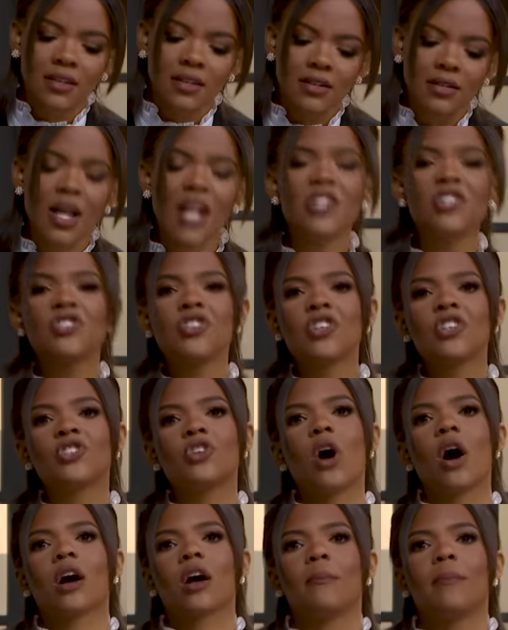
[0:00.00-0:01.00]
Let's just
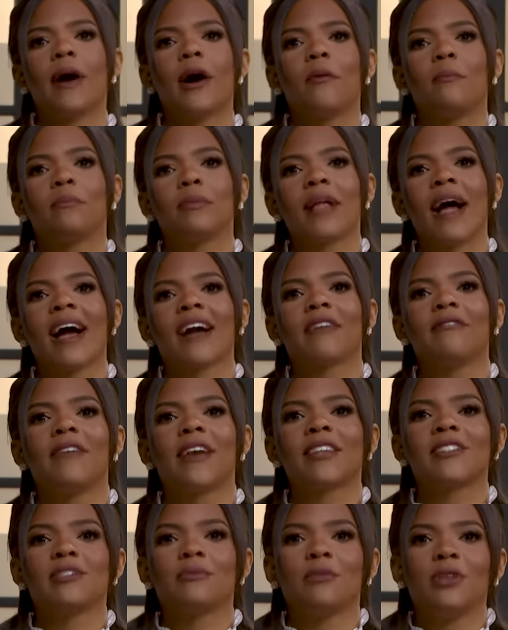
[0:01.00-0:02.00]
talk about black
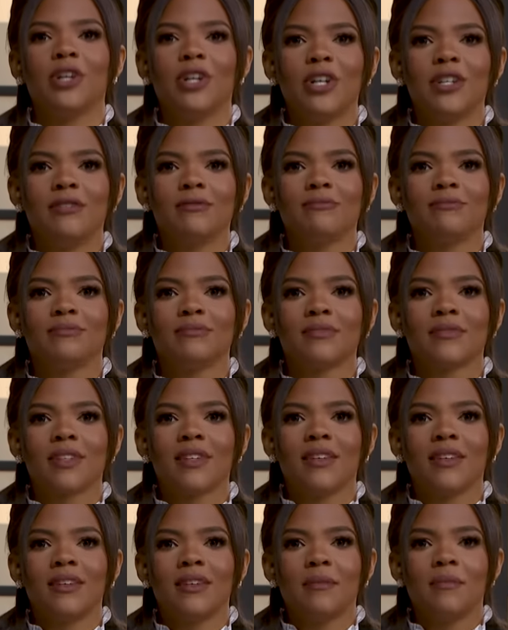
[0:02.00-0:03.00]
victimhood,
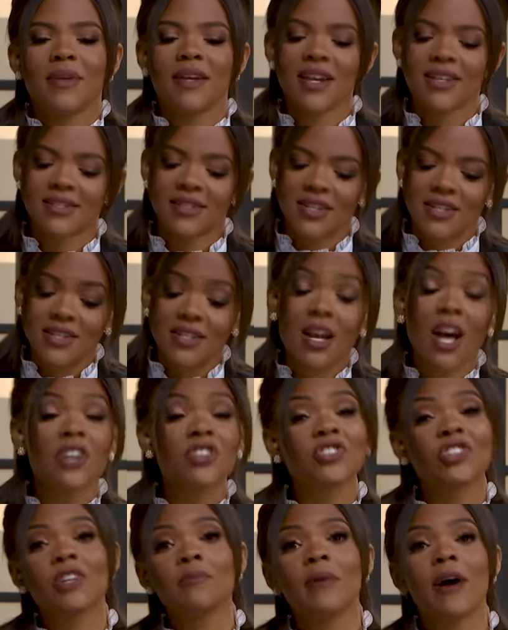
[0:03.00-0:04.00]
because the
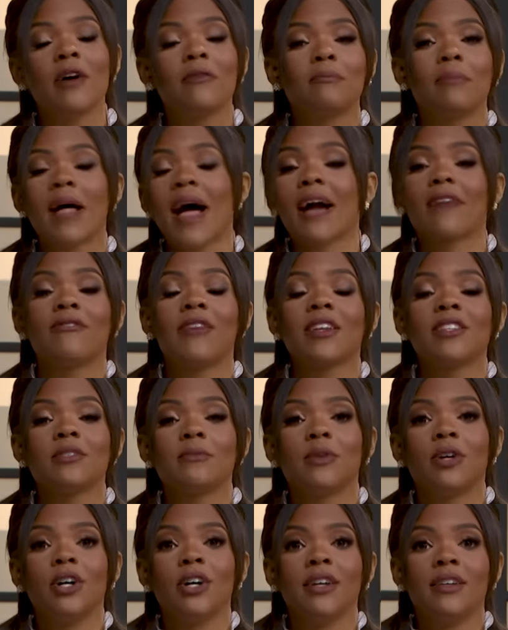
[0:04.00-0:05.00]
discussion about black
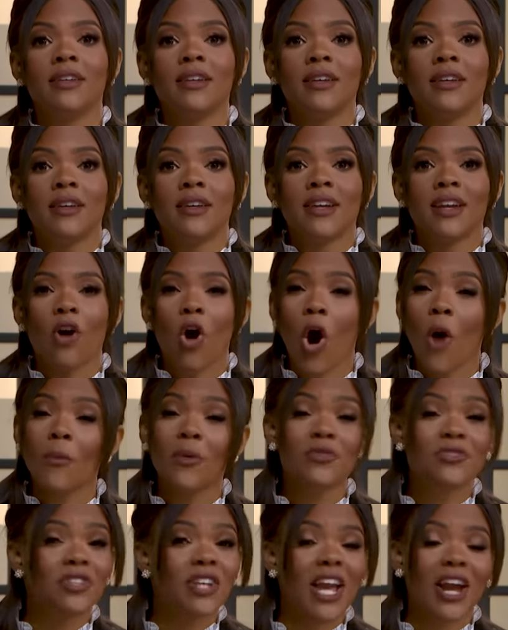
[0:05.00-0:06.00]
victimhood
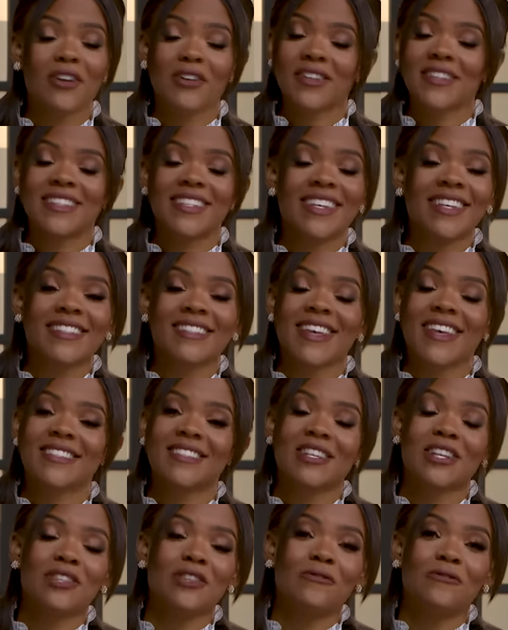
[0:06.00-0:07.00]
almost guarantees us
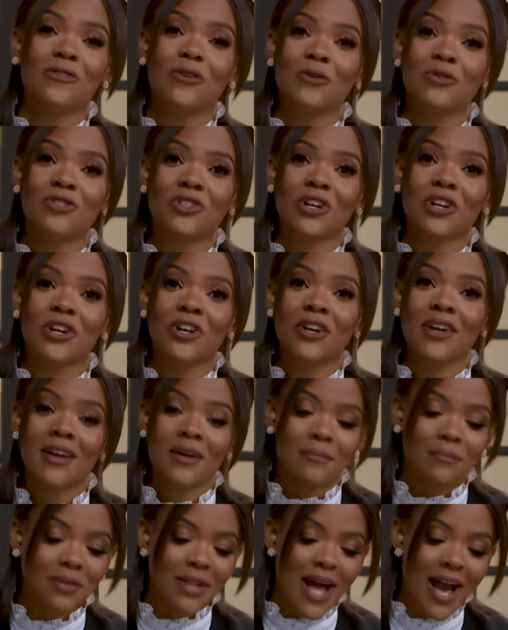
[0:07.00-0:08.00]
that in the future,
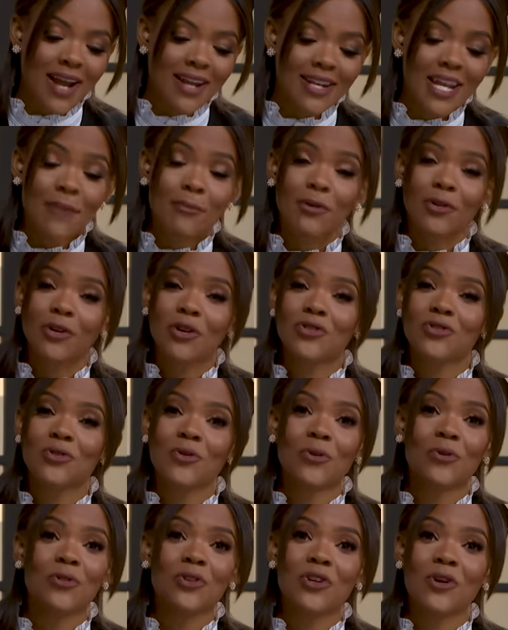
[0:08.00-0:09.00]
black neighborhoods are
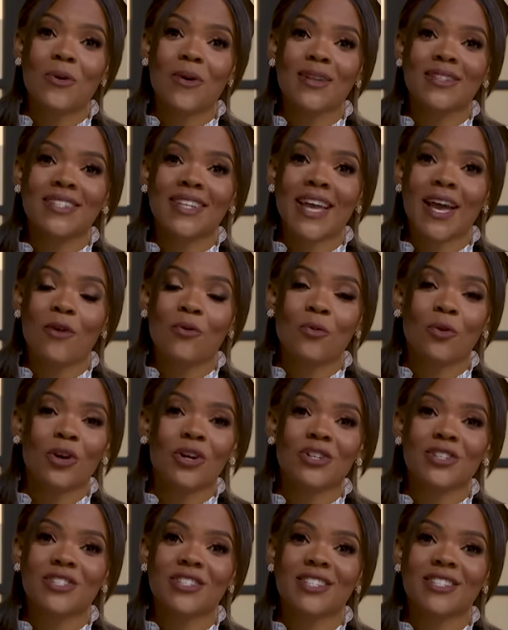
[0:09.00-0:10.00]
only going to get
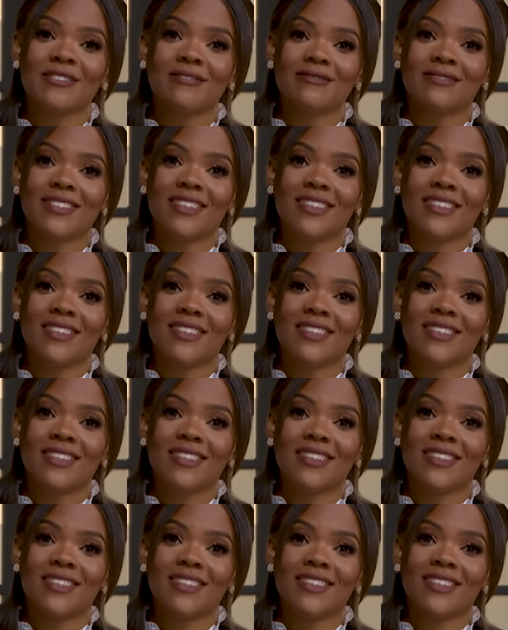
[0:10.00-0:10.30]
worse.